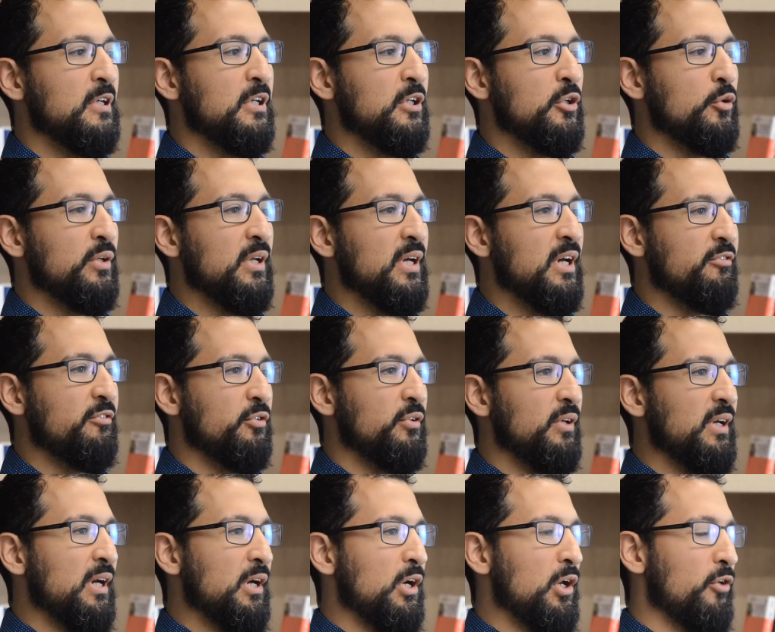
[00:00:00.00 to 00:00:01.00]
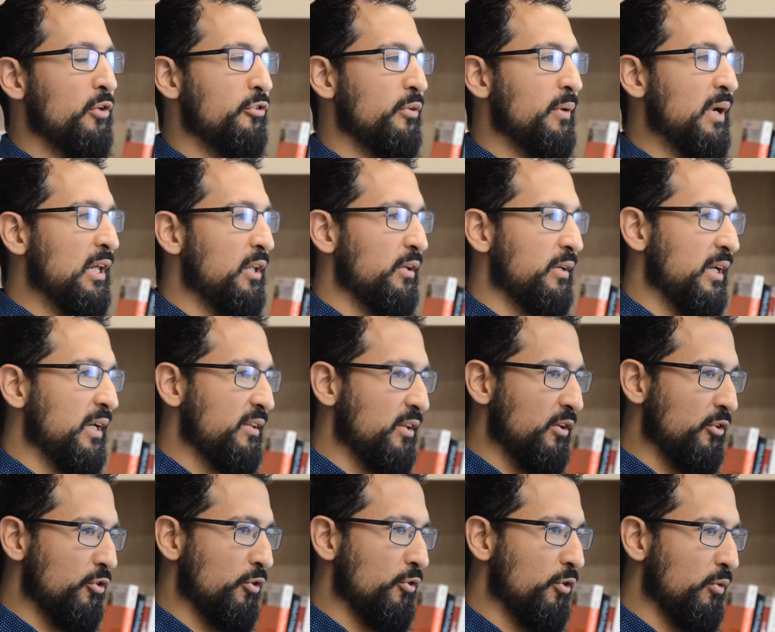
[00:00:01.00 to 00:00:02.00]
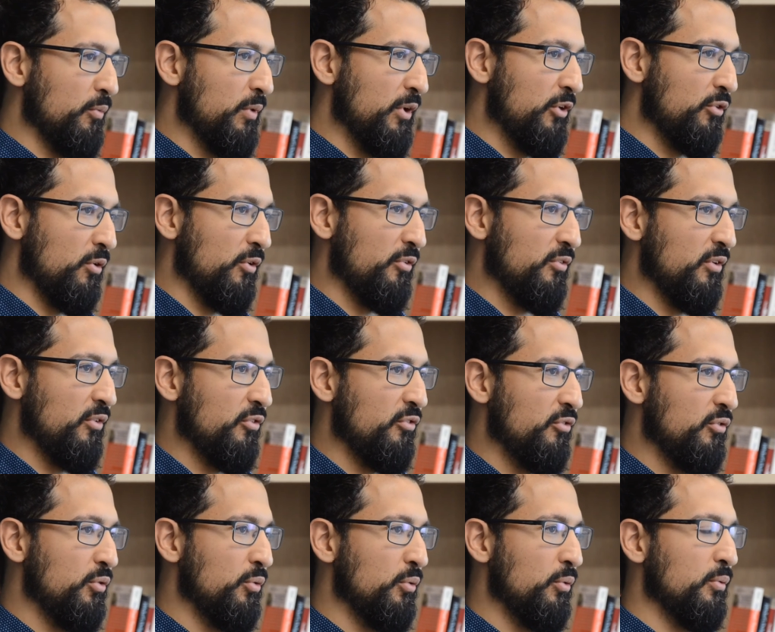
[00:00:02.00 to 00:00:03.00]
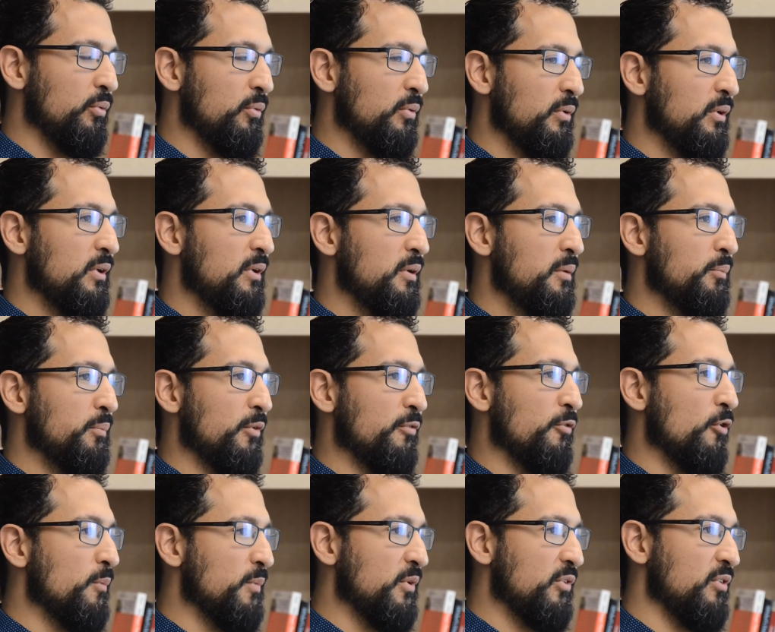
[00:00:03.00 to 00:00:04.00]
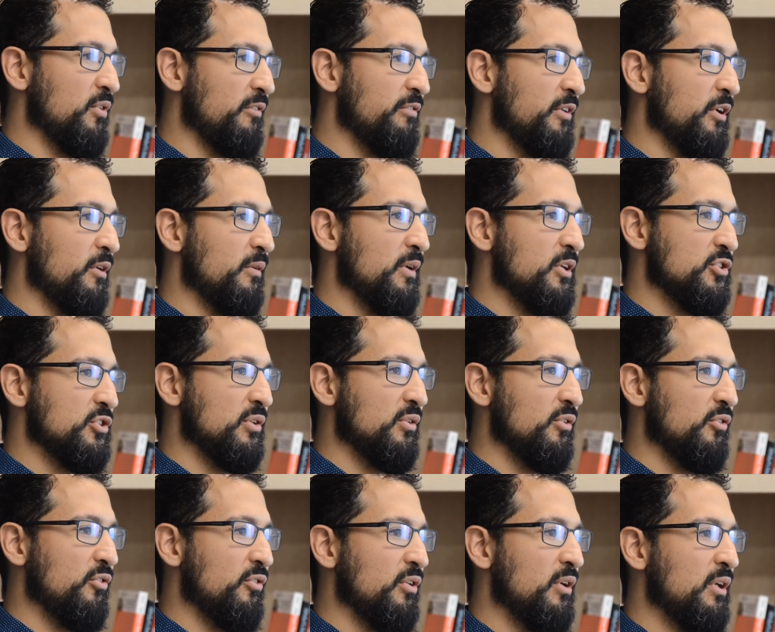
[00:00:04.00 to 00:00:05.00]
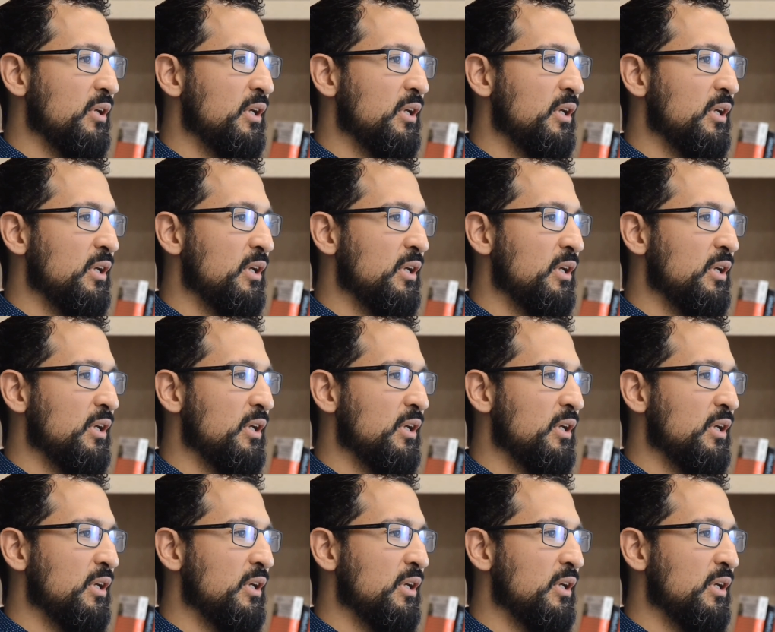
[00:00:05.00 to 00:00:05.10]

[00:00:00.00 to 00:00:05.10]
You would have to also allocate internal resources to perform these configurations